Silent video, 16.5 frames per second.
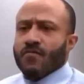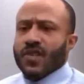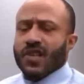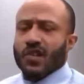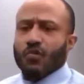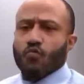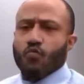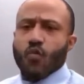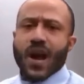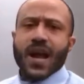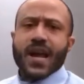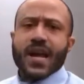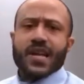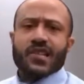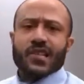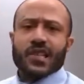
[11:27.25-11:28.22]
this
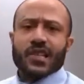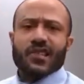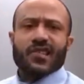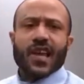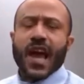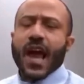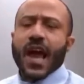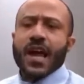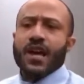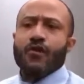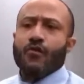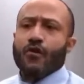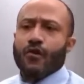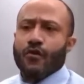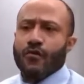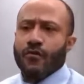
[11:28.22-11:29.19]
rage and this
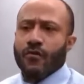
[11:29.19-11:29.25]
anger,